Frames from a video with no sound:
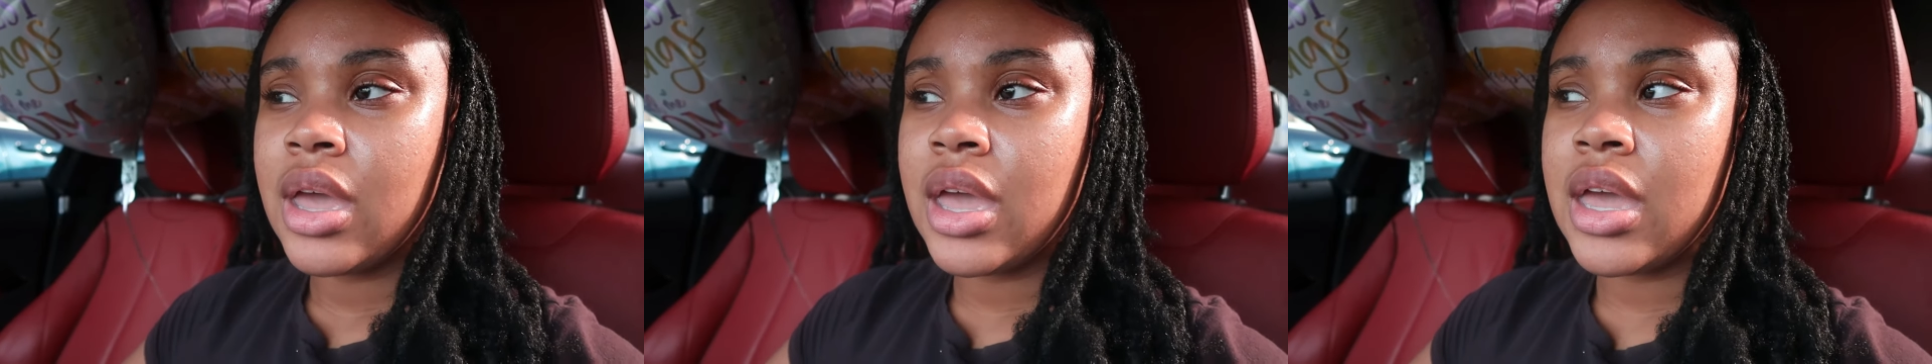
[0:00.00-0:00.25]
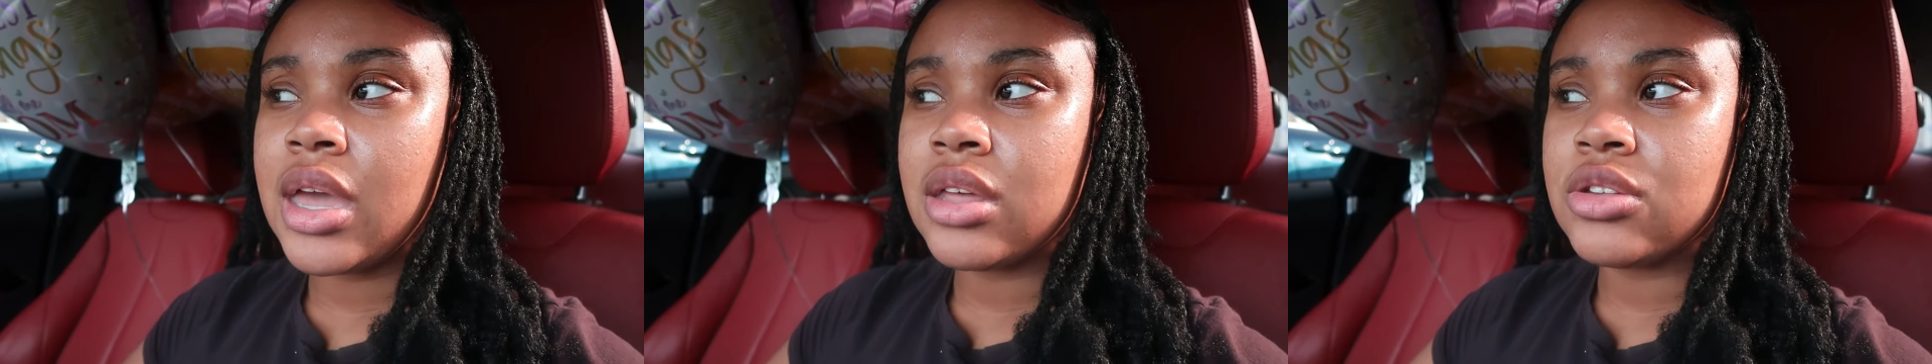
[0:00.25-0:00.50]

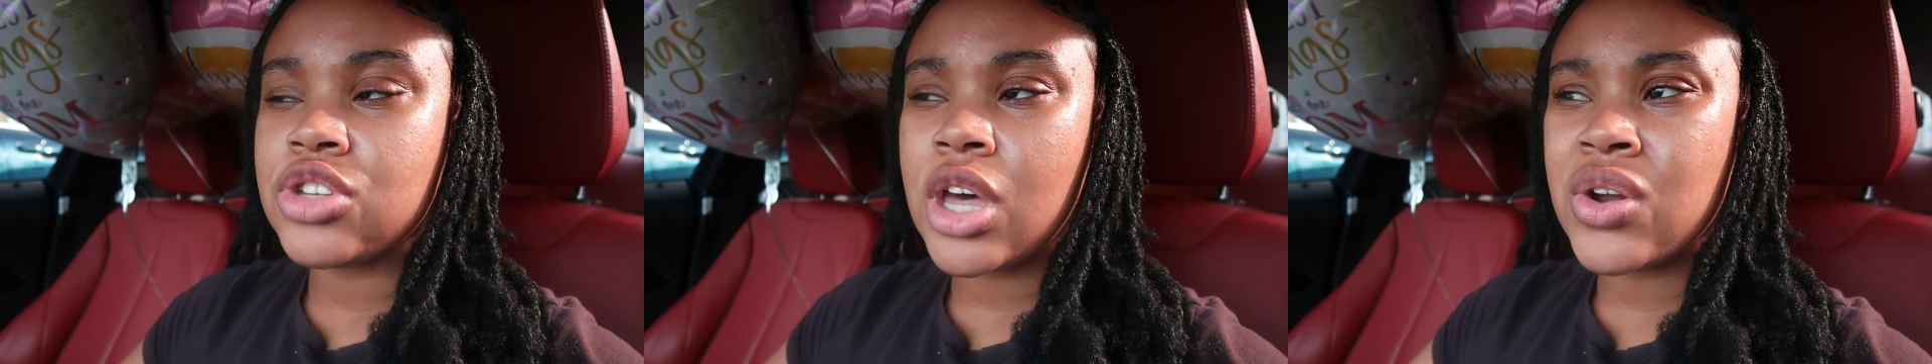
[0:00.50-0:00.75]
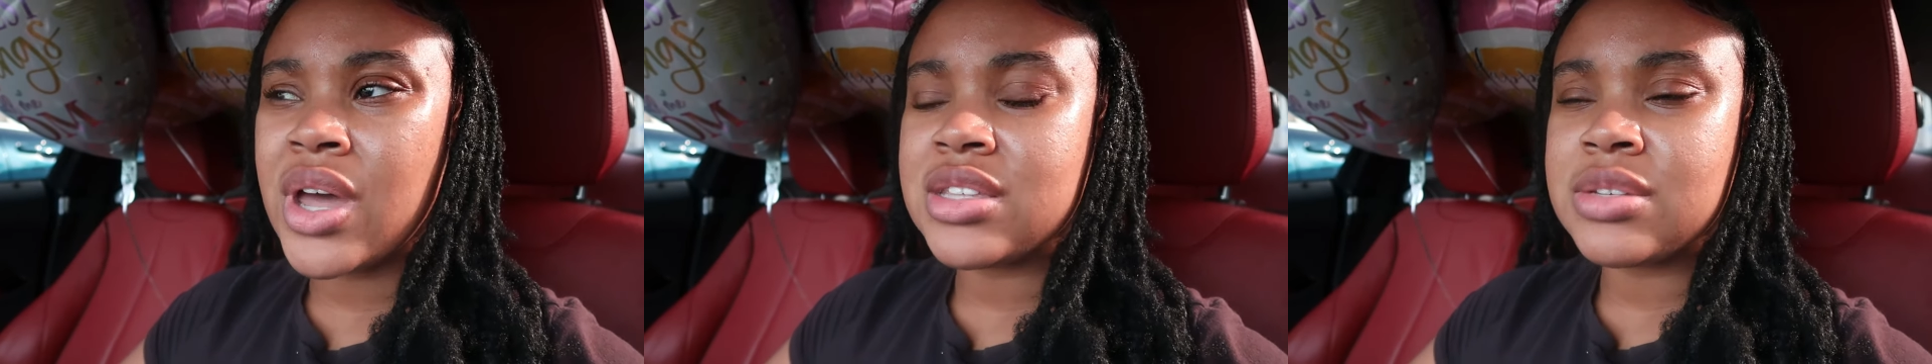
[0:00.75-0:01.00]
and so
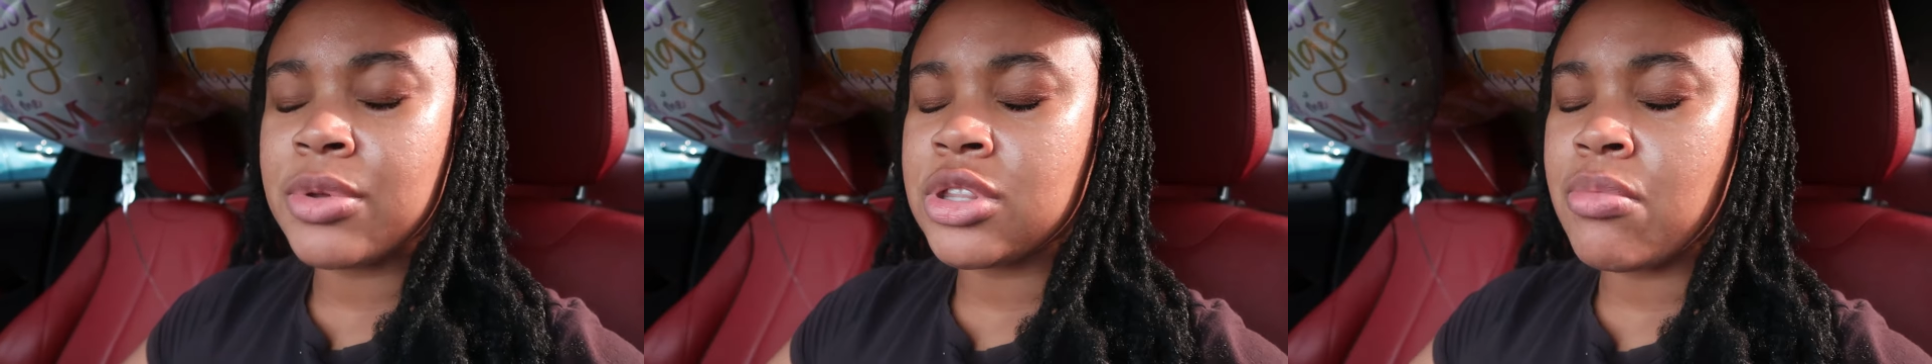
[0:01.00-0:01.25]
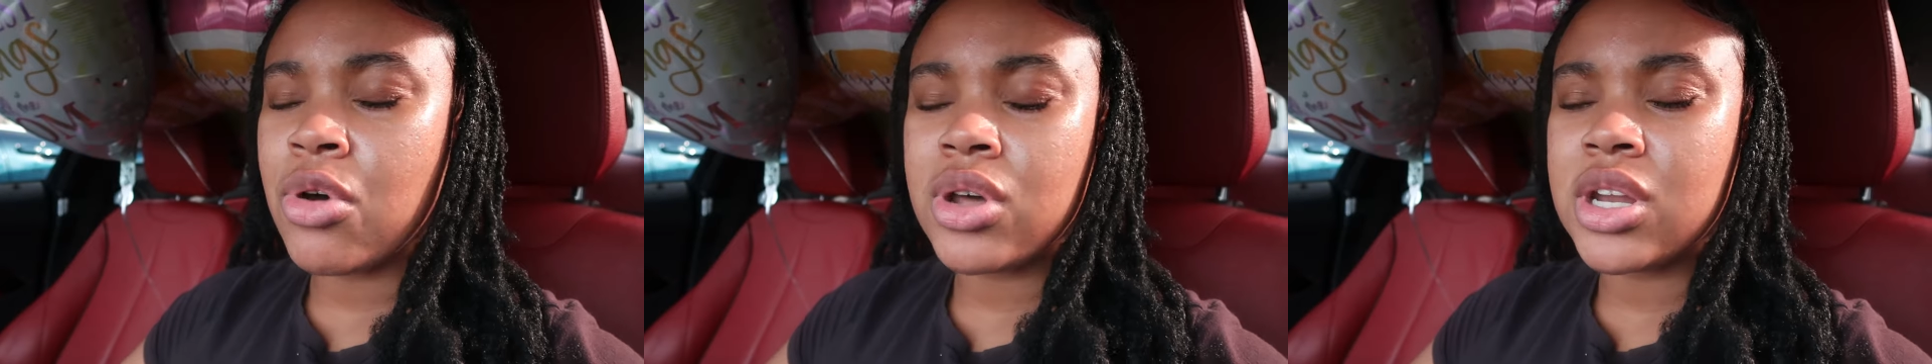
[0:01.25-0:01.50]
I don't have to put
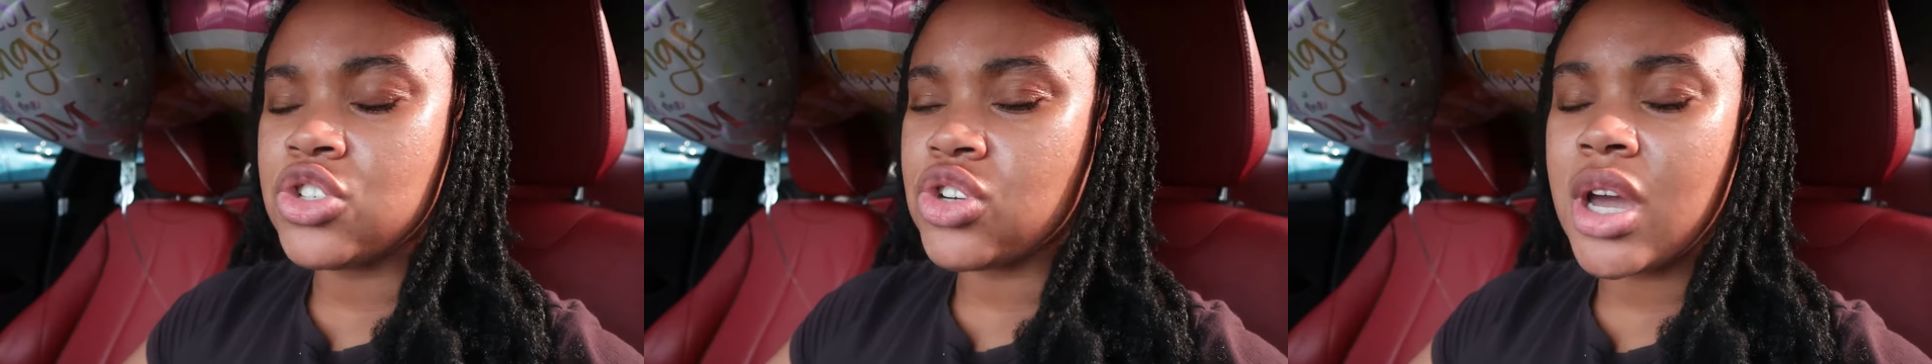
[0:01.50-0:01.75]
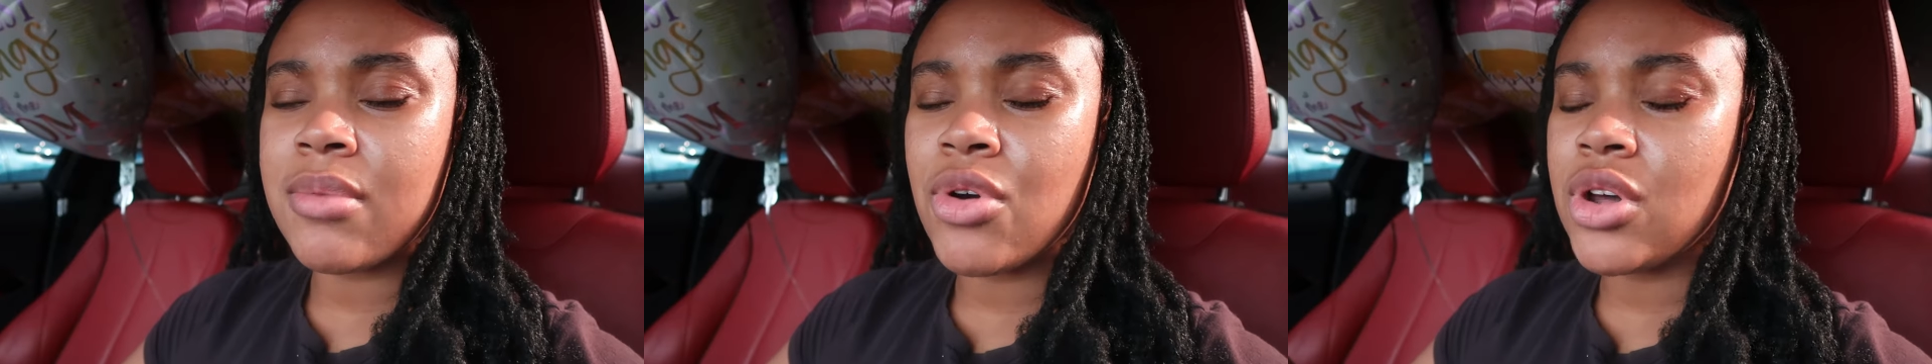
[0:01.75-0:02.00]
them on and
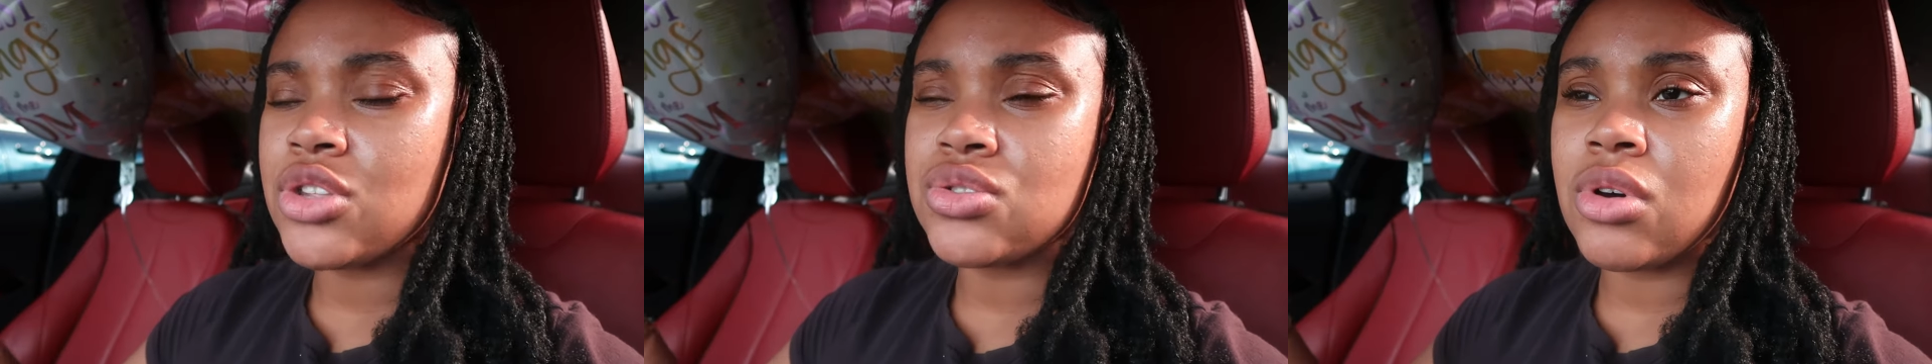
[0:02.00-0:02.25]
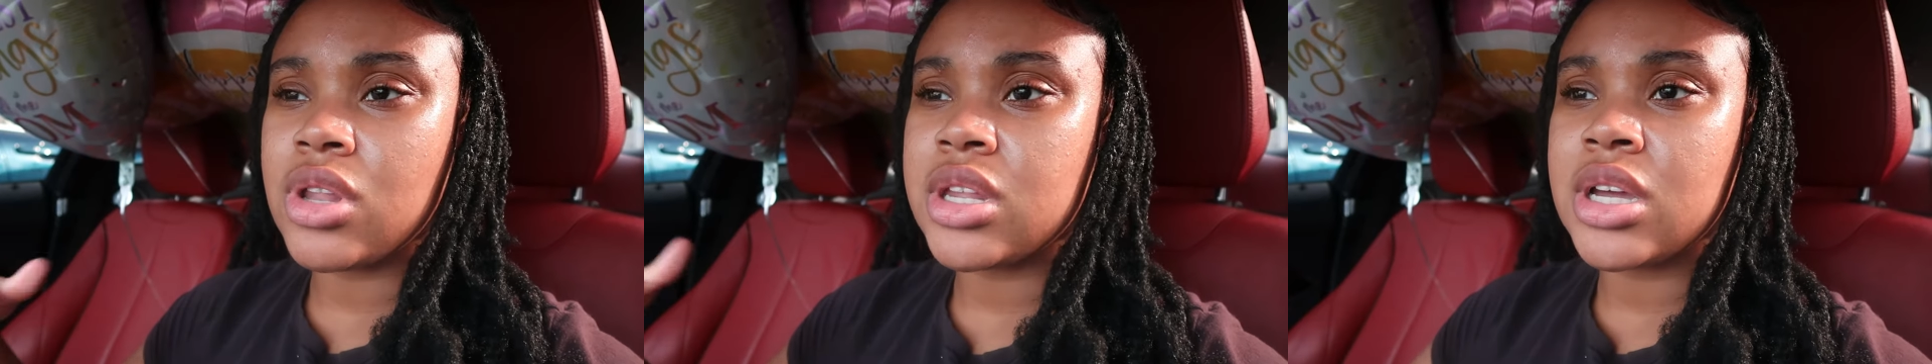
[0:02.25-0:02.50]
try them on and do all that.